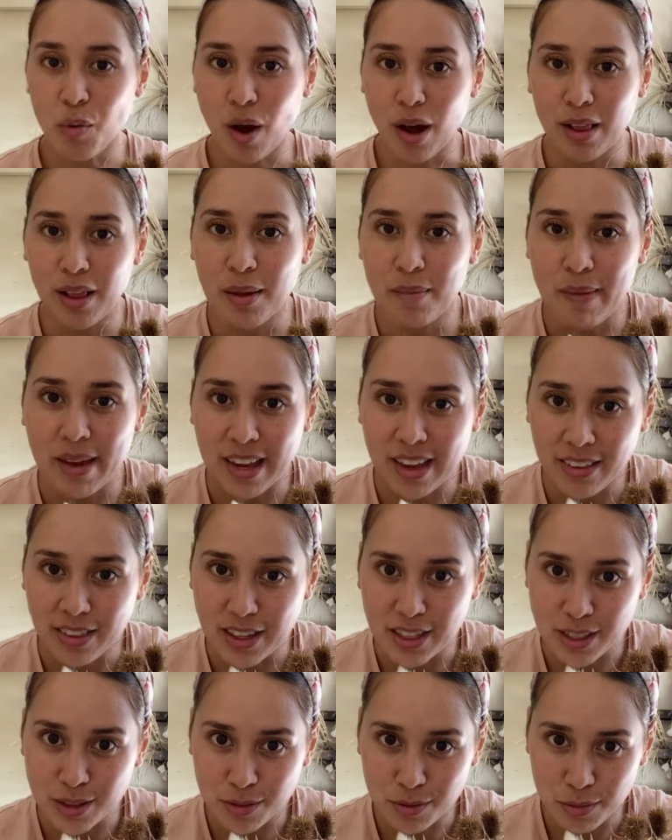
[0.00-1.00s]
I'm making
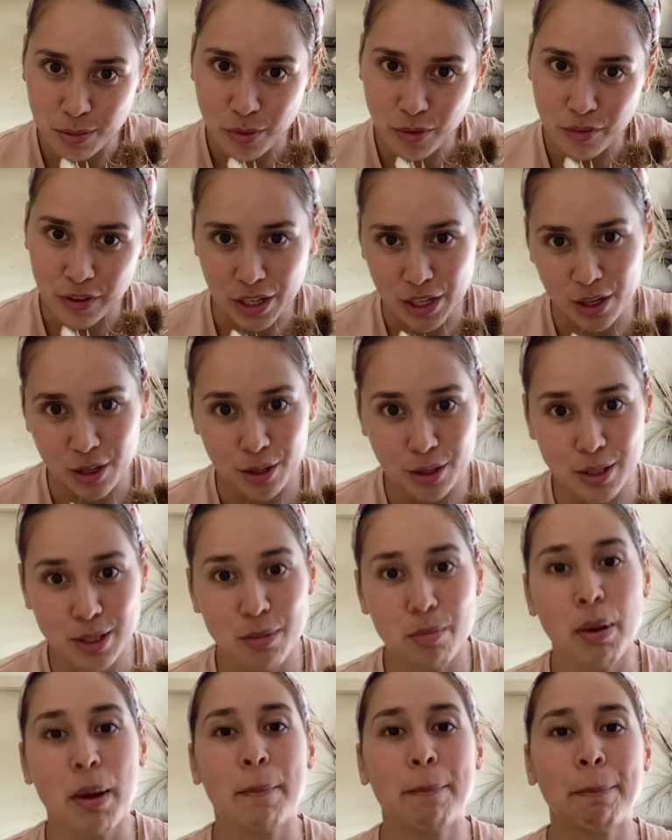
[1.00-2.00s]
these videos,
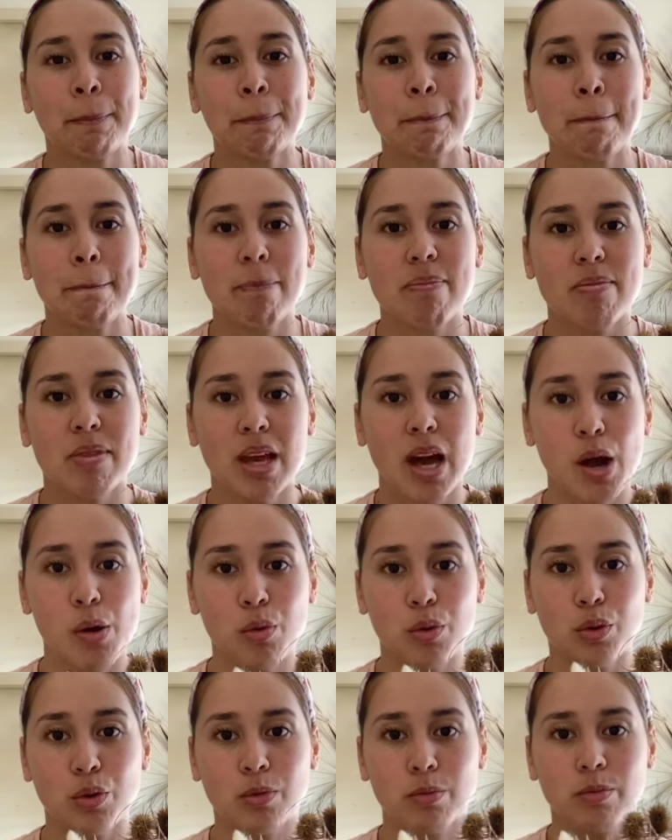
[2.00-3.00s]
but I
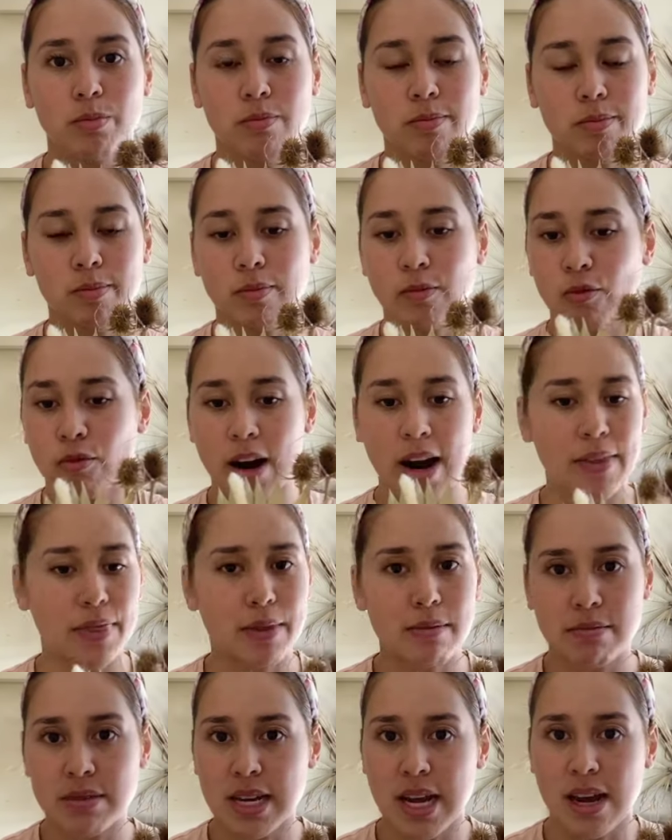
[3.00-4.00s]
will write
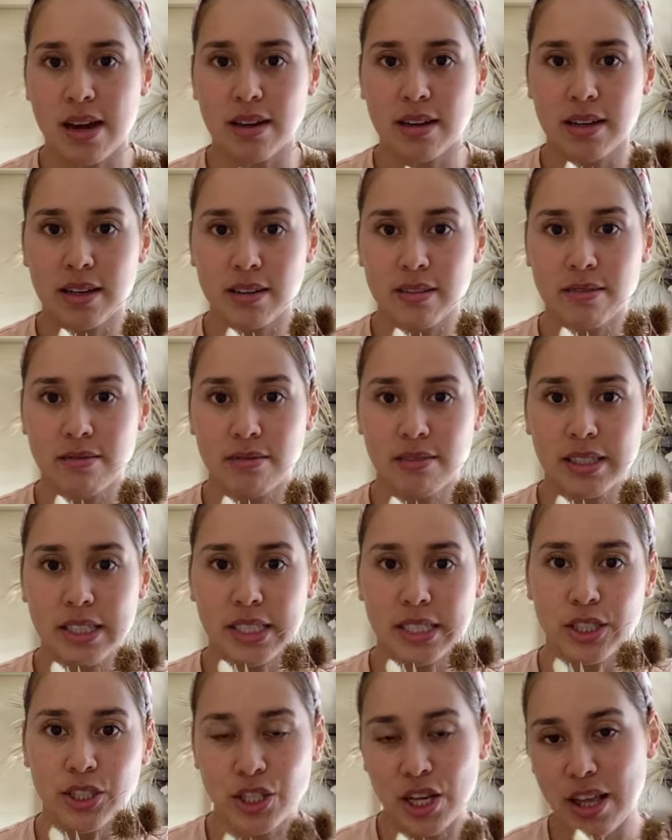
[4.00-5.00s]
them down and
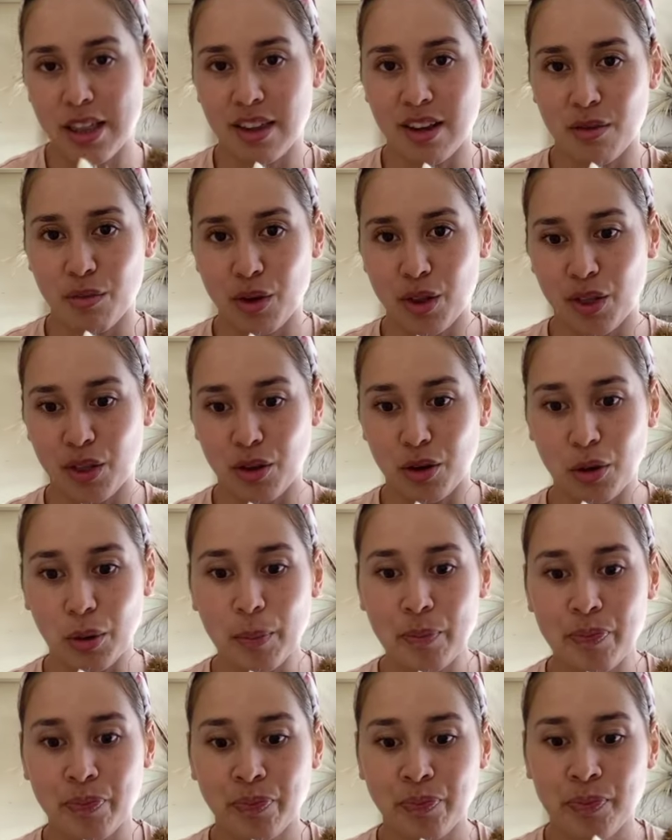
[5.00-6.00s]
share that with you.
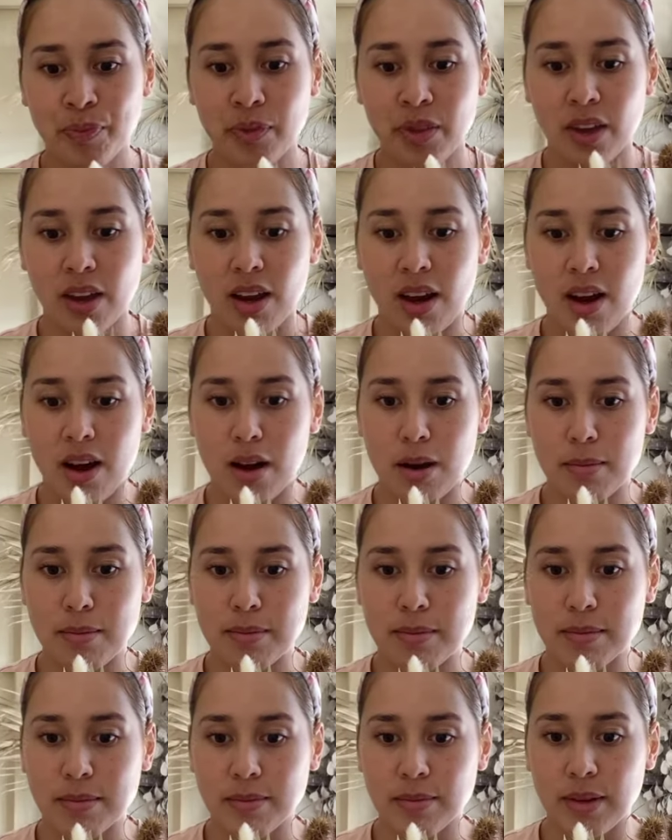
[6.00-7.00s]
Um,
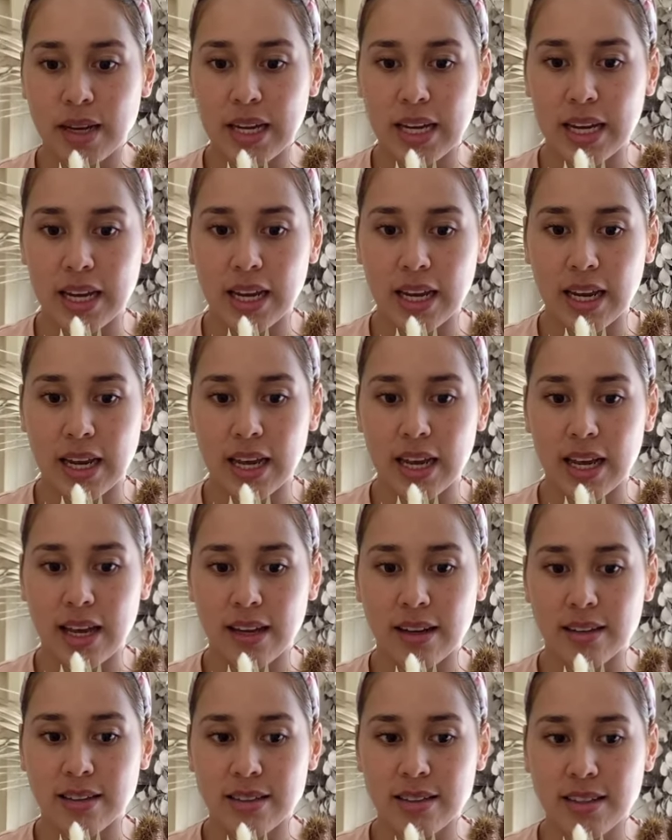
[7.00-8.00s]

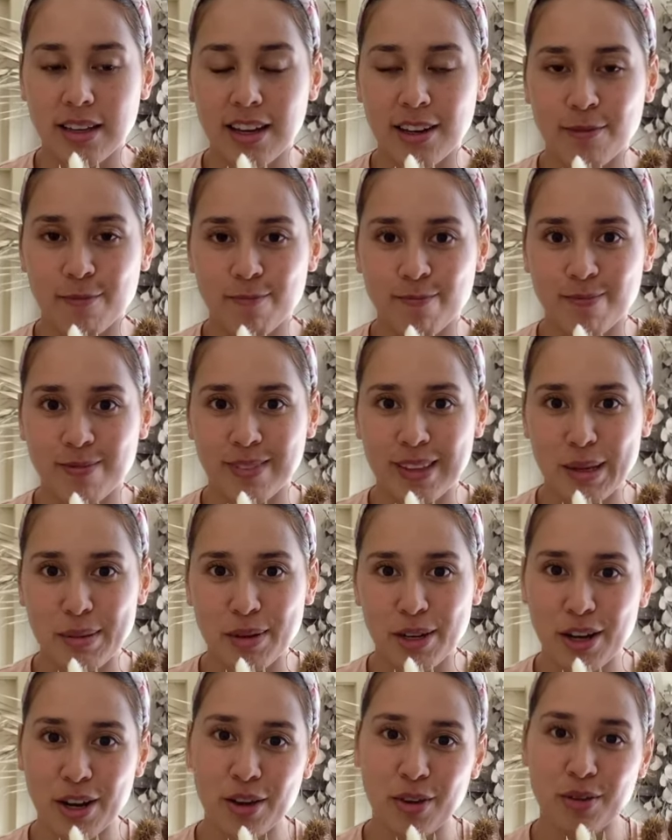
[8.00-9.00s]
and yeah, let me
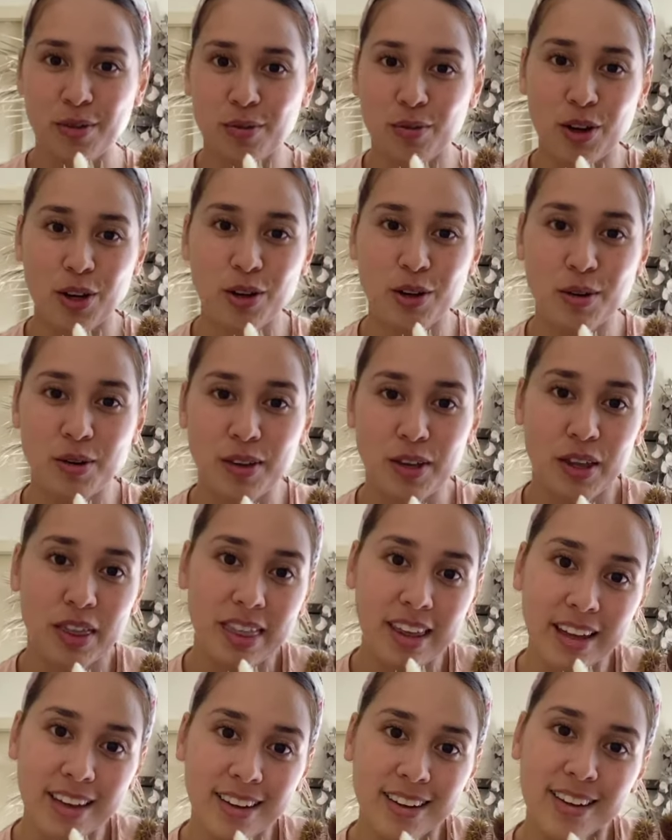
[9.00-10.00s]
know what you think.